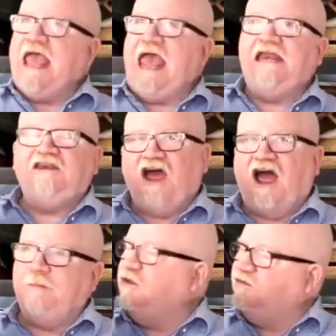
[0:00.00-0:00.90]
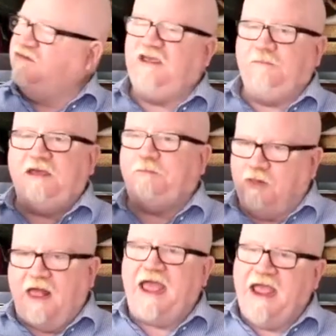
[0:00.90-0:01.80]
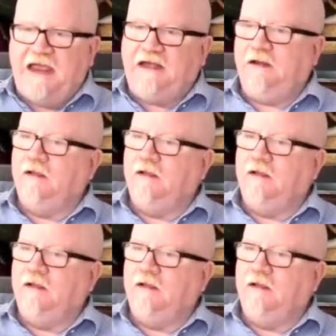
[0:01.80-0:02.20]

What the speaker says: anytime you see me playing,